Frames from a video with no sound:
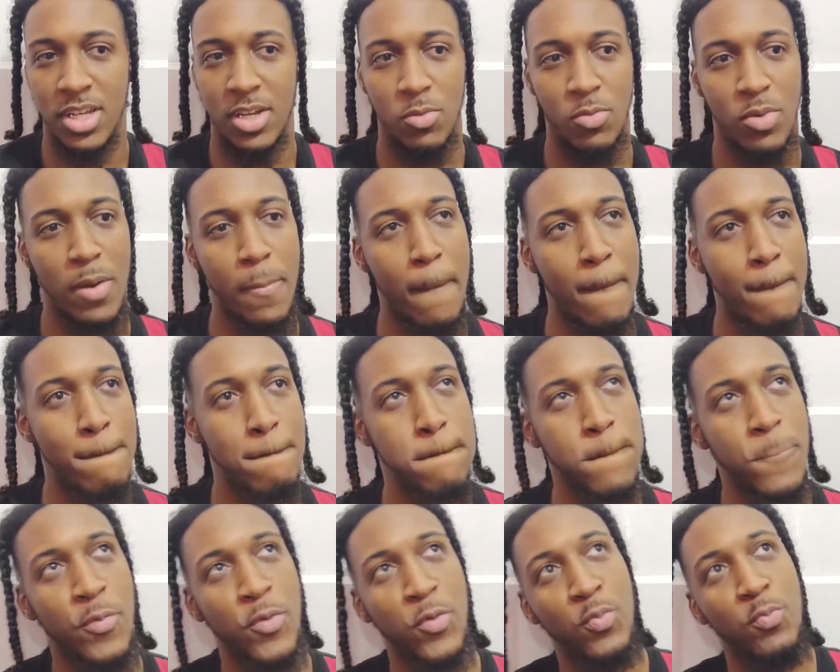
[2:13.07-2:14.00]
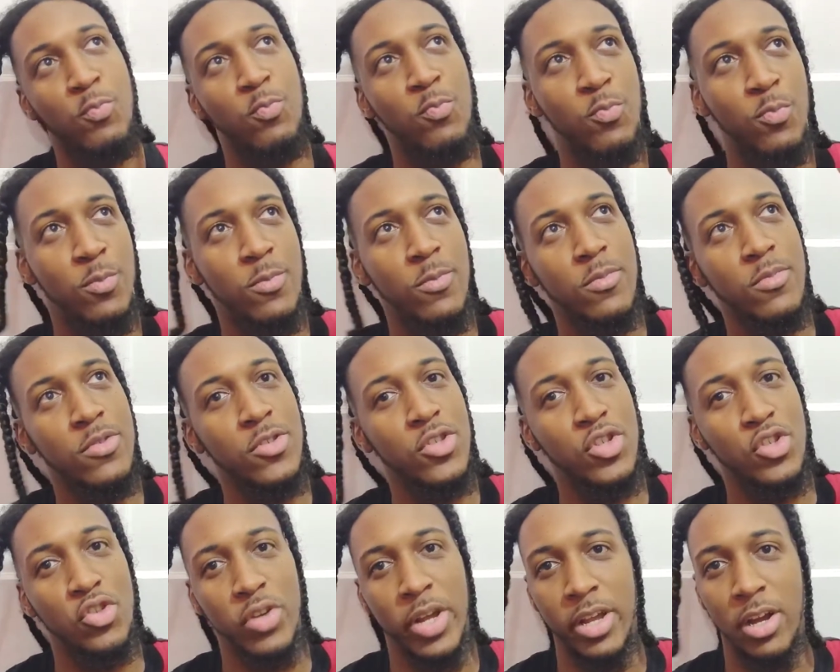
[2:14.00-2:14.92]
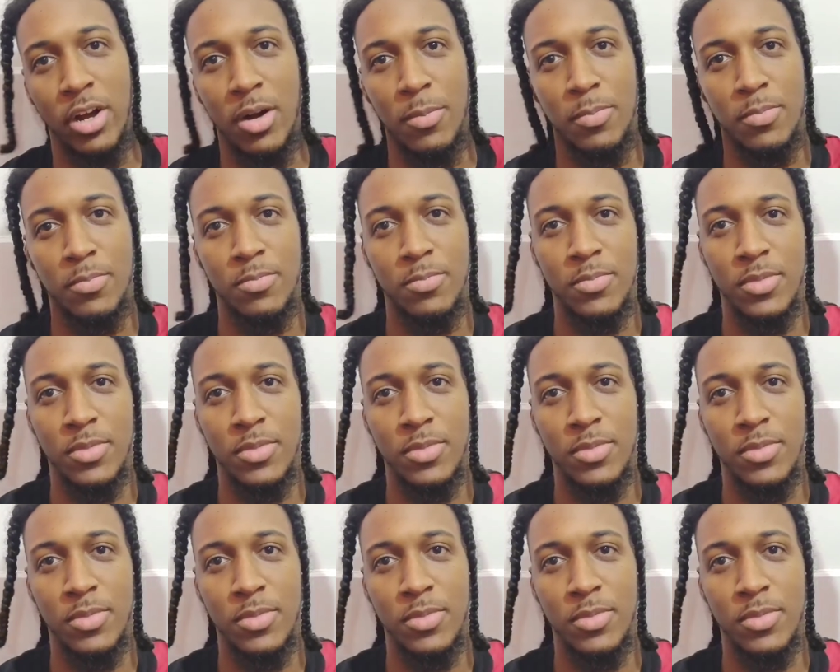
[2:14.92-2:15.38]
It went straight up,